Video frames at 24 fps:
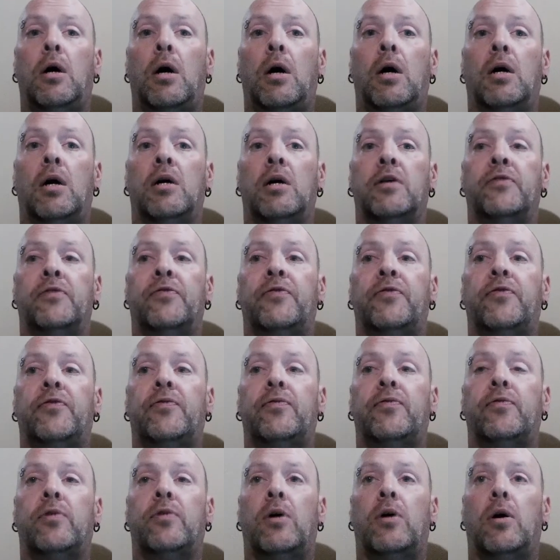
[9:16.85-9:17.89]
of
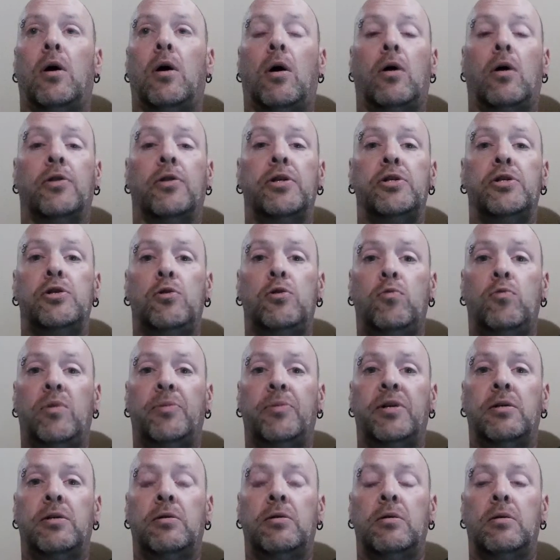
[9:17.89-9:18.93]
all these new
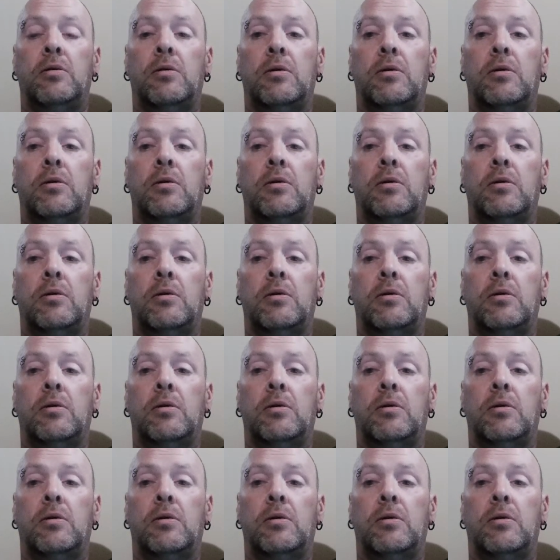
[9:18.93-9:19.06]
women,